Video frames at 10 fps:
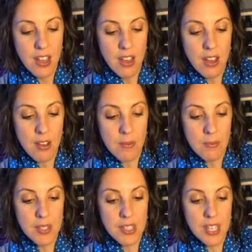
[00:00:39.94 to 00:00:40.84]

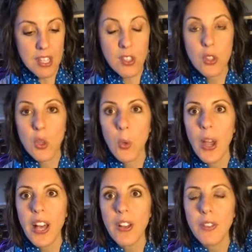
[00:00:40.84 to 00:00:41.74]

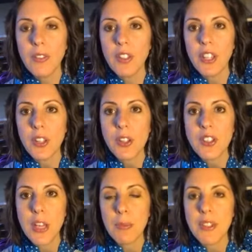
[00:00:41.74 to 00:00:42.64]
12 little
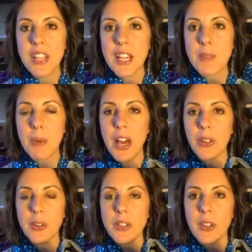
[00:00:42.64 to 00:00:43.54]
sample size
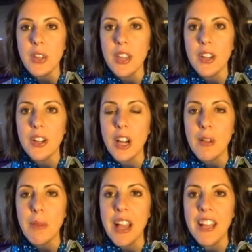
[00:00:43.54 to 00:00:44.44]
bottles. So here
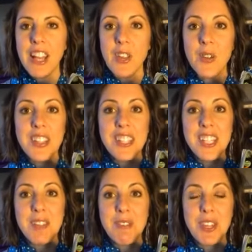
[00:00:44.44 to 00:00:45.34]
are mine, and you can
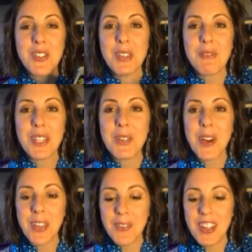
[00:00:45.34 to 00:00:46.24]
see some Q-tips in the
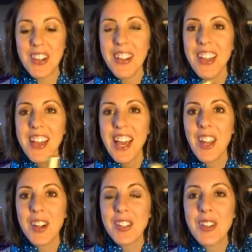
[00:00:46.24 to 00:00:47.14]
bottom there.
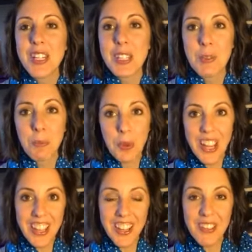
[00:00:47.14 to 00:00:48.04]
And also it's
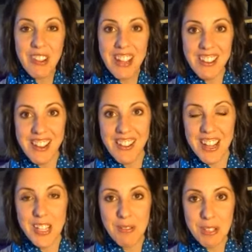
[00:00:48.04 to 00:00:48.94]
spring right now
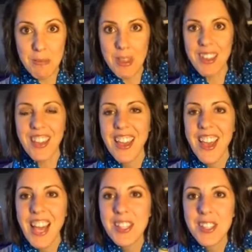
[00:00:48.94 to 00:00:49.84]
as we speak.
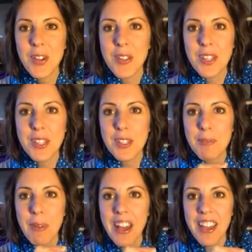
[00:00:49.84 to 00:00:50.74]
And so this
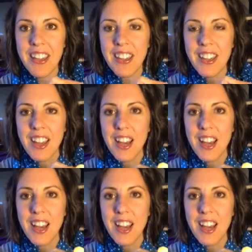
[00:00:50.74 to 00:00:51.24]
is my